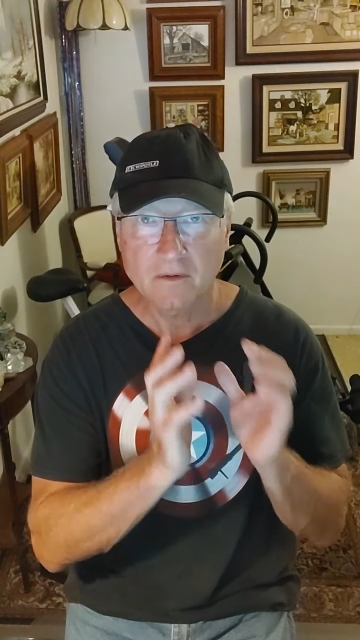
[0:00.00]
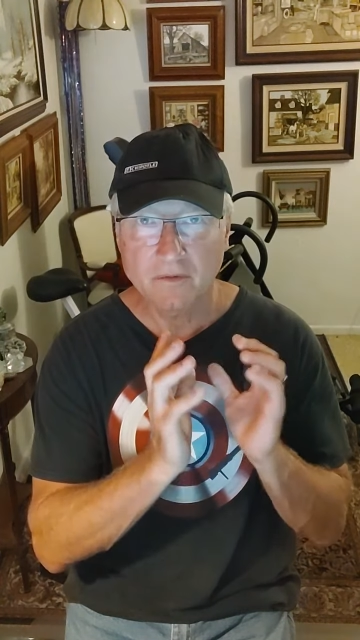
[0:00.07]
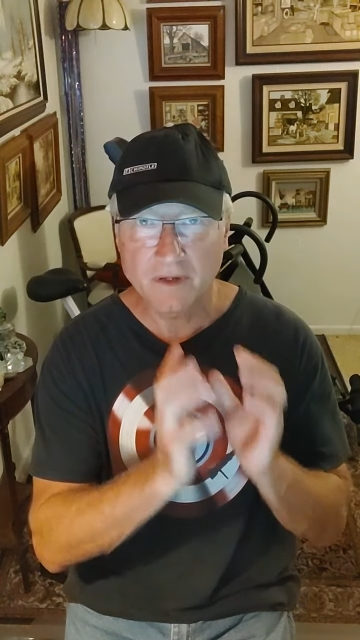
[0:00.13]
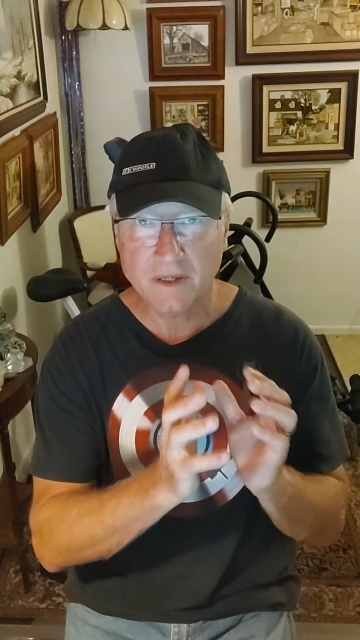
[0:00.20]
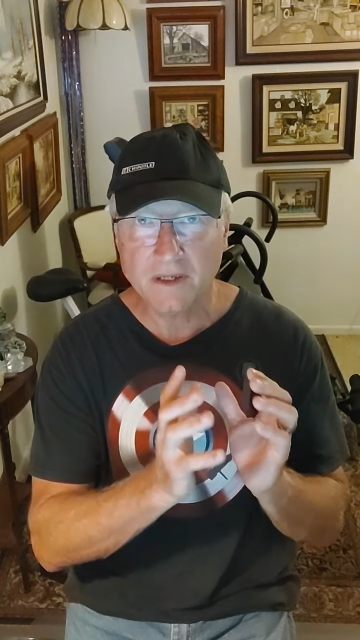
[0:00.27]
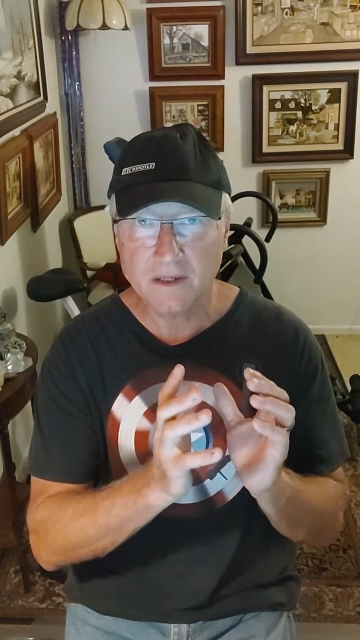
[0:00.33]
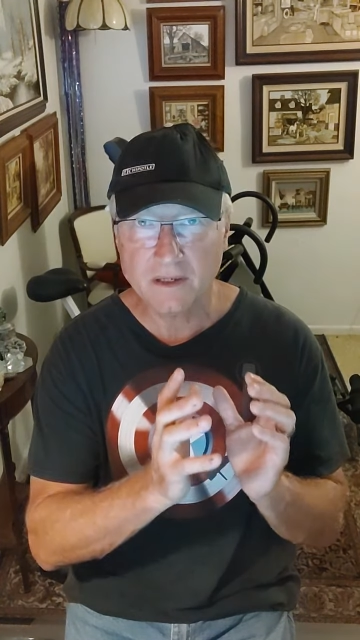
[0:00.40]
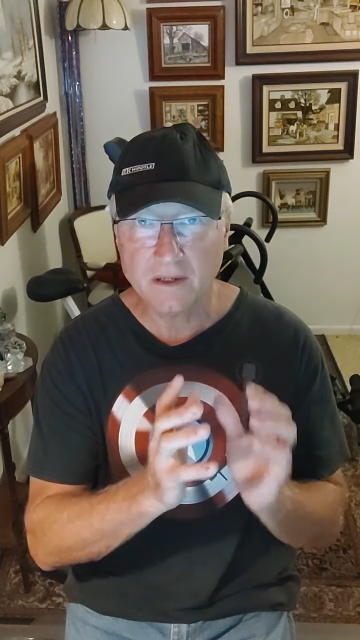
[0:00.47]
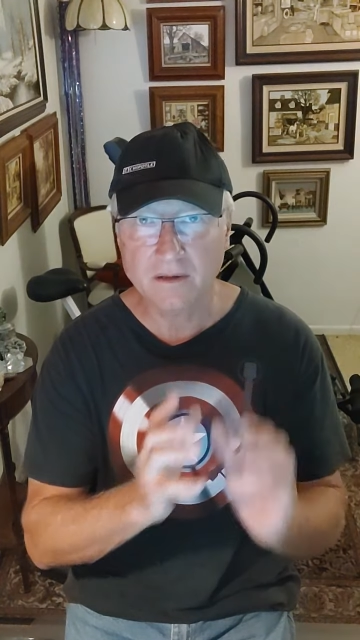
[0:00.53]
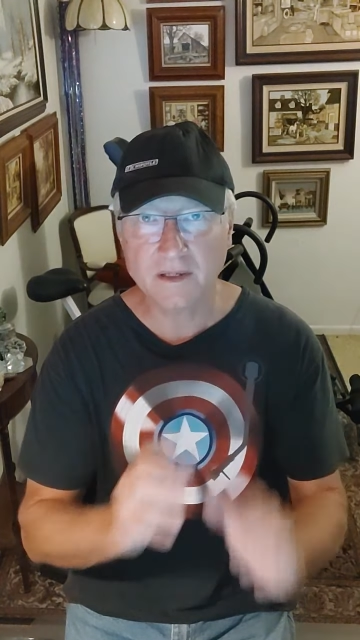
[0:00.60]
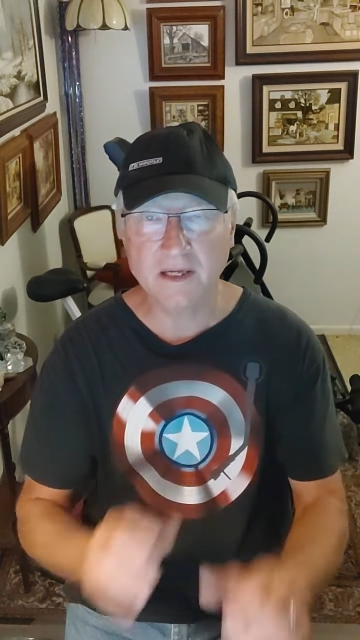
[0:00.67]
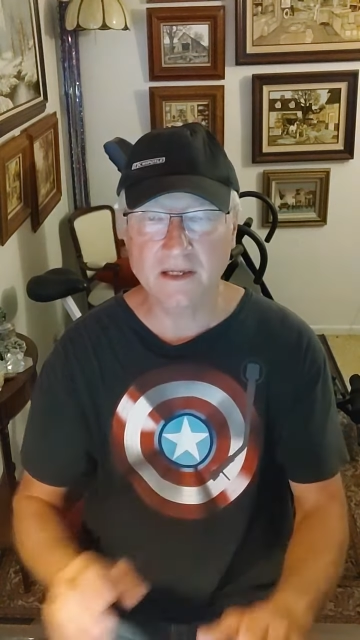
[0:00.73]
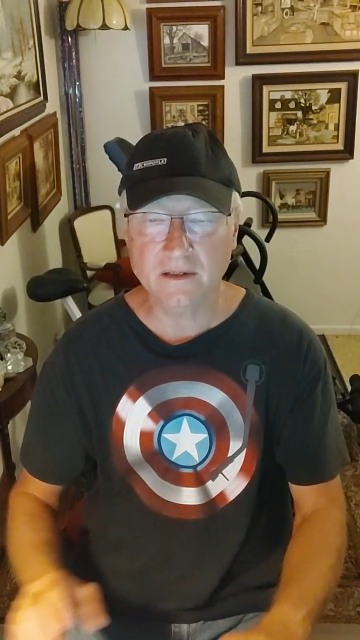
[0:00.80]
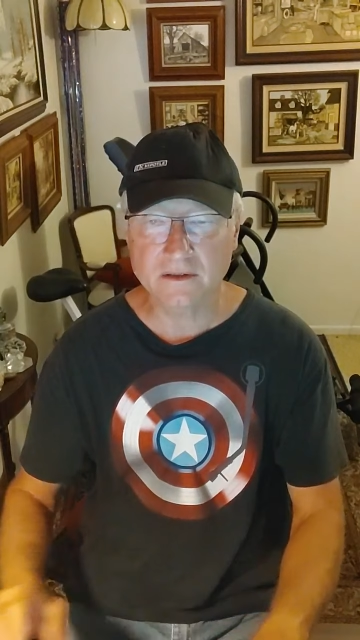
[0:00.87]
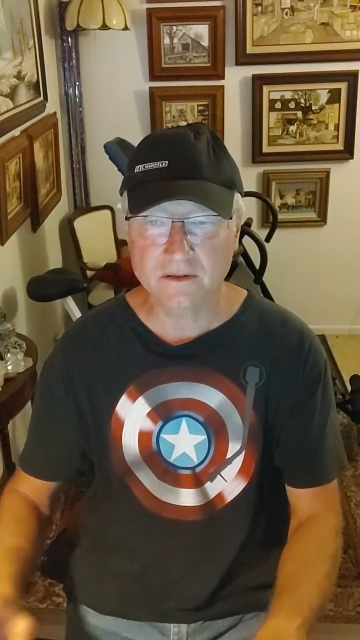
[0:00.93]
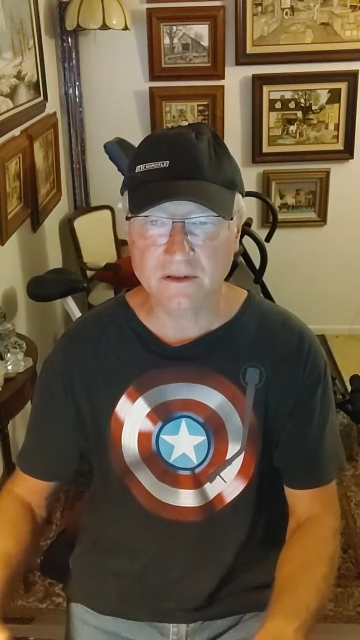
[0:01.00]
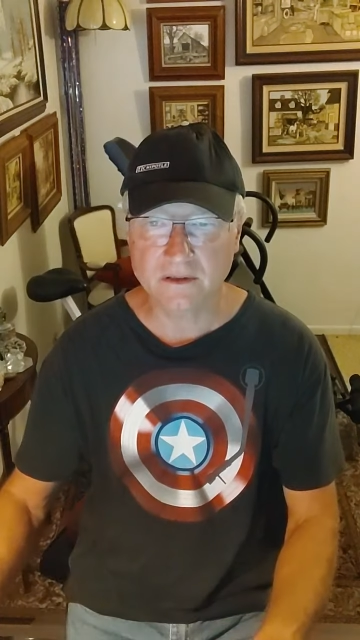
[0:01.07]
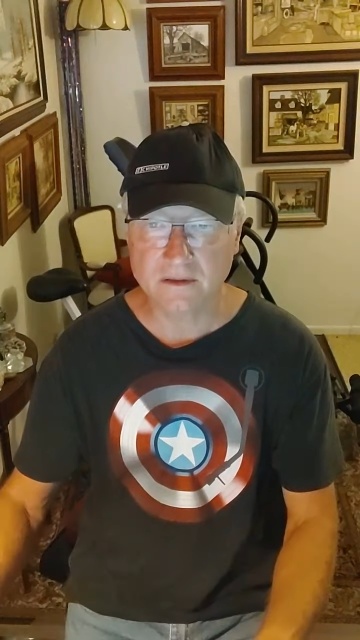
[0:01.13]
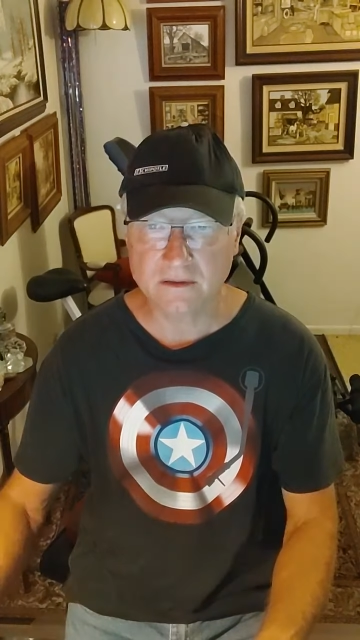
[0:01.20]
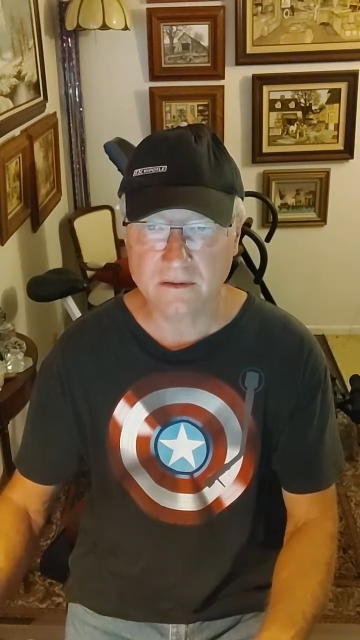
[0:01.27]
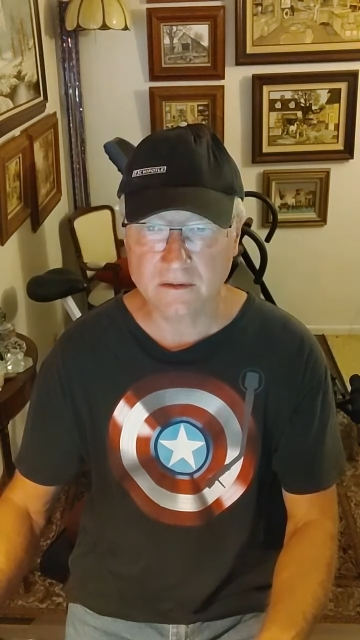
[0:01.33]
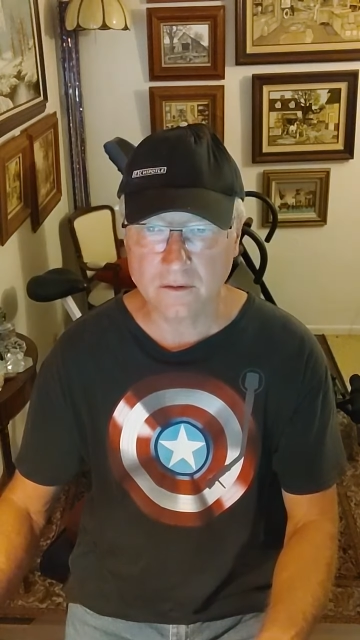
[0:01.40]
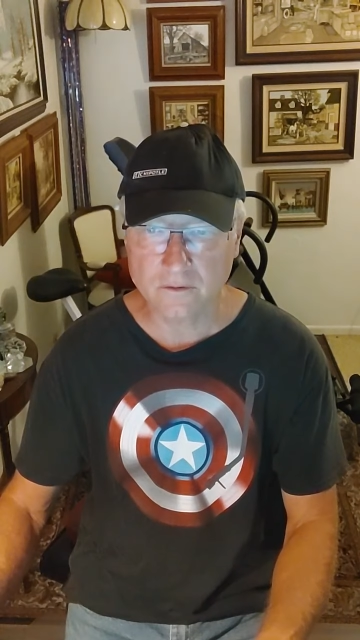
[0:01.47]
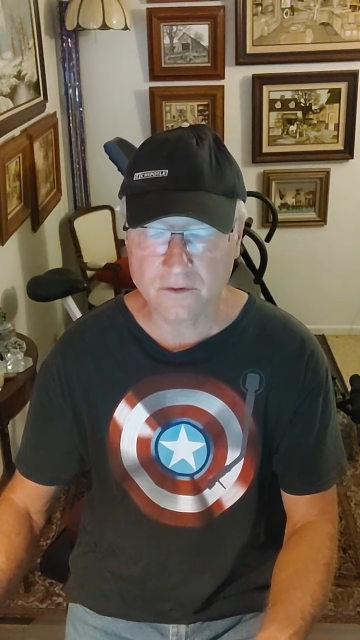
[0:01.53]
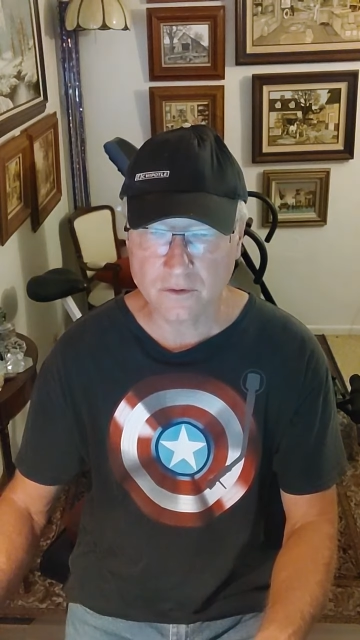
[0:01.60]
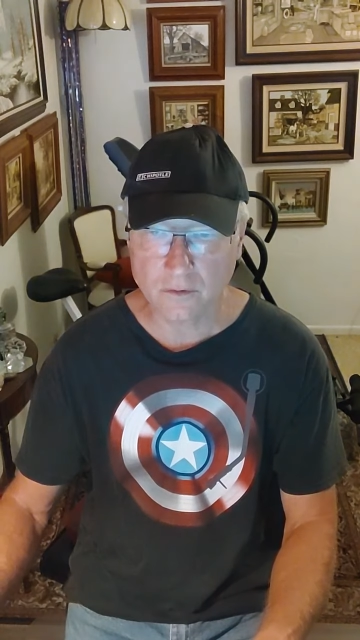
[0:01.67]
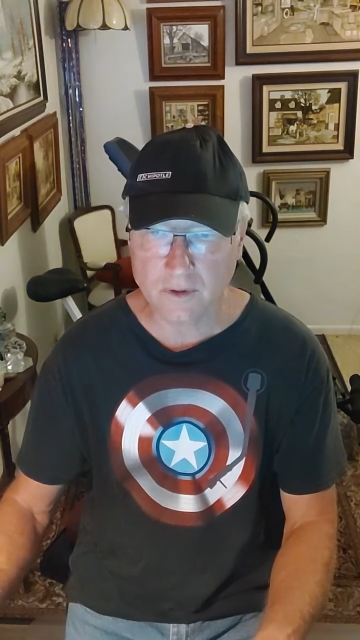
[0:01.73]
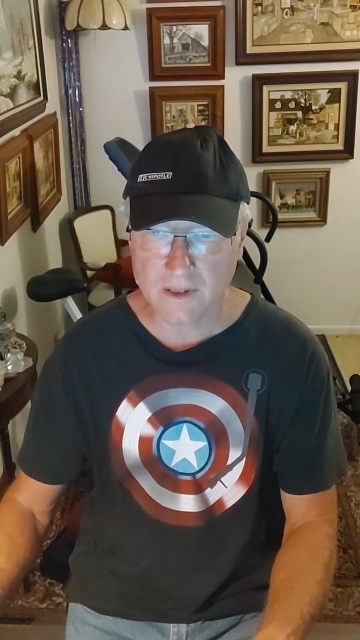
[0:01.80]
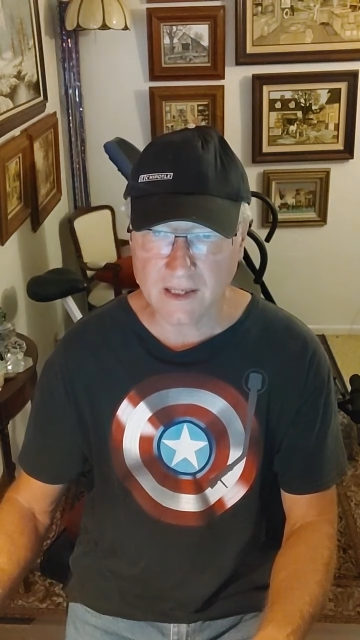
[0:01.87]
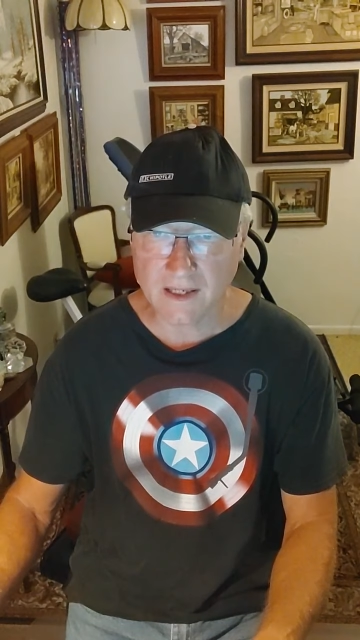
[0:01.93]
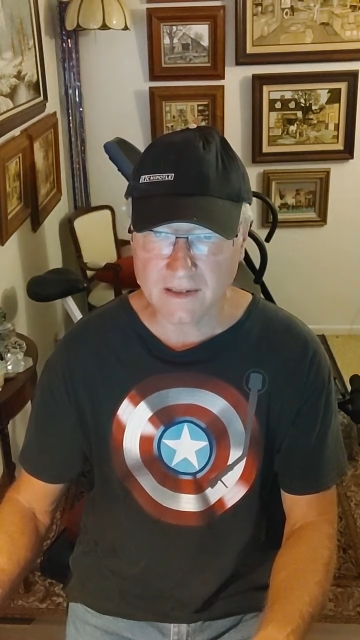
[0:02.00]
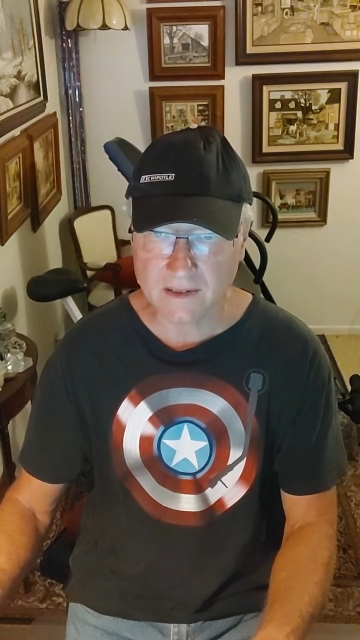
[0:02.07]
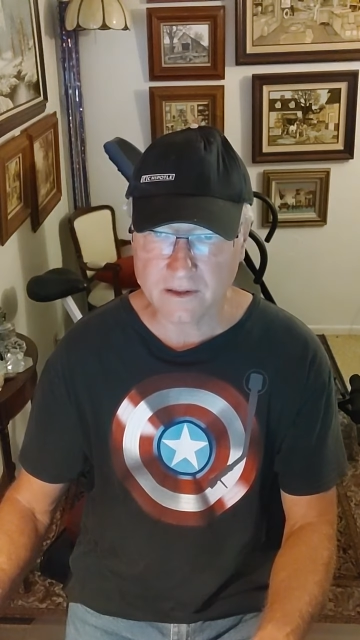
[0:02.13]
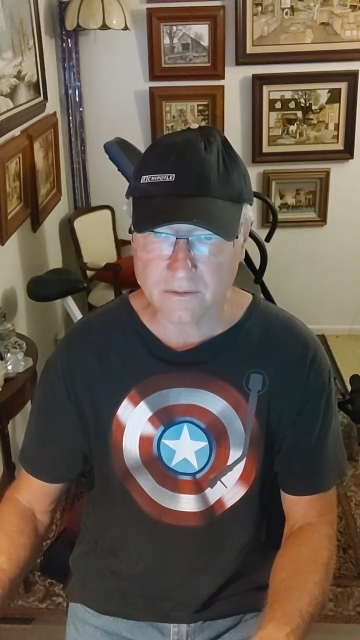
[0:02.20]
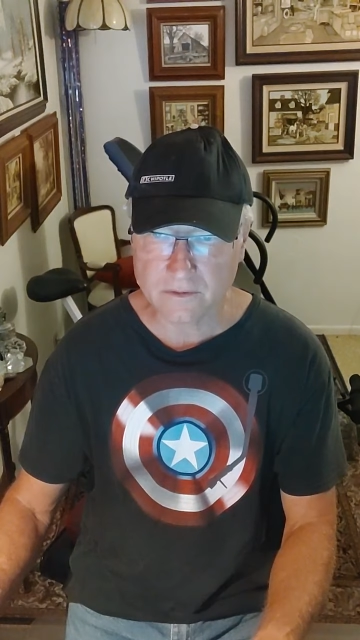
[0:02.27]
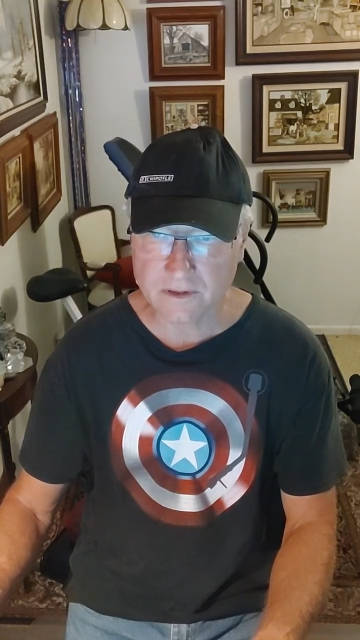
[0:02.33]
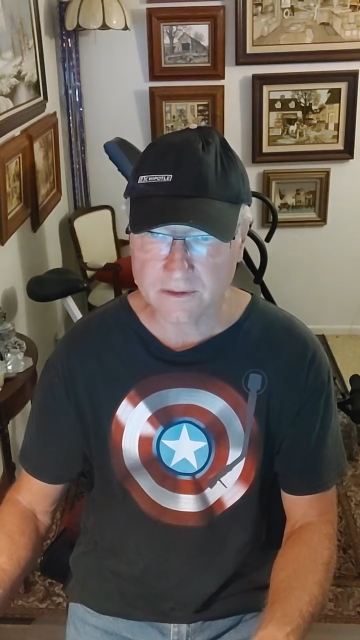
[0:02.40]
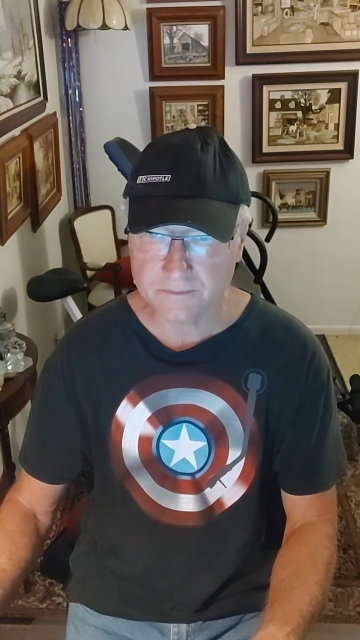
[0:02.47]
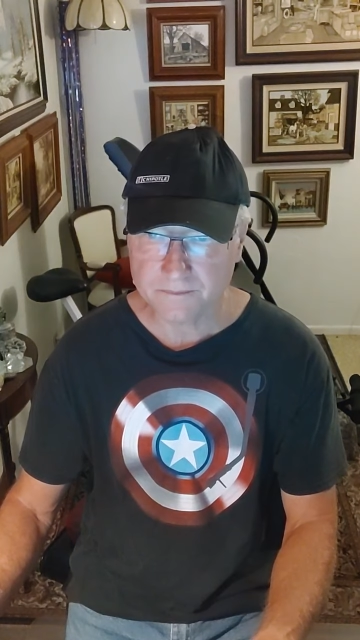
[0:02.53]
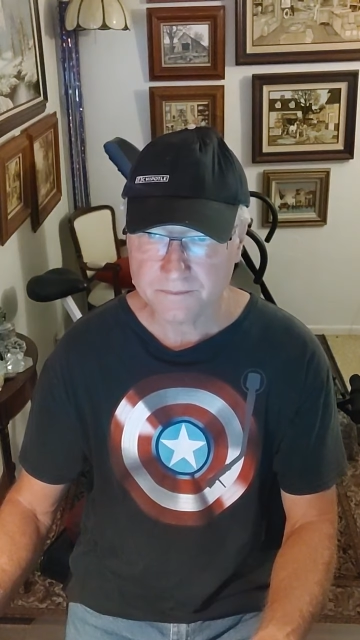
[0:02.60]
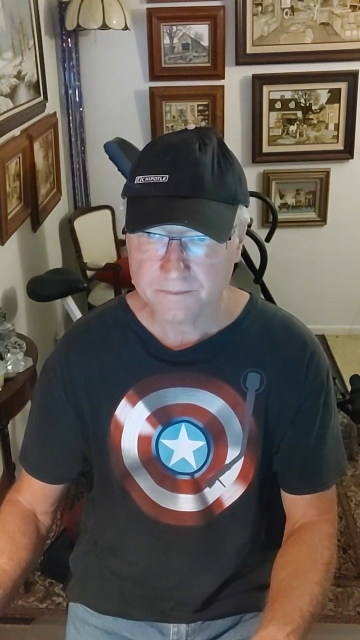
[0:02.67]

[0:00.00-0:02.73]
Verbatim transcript: the innocent, those who are not guilty.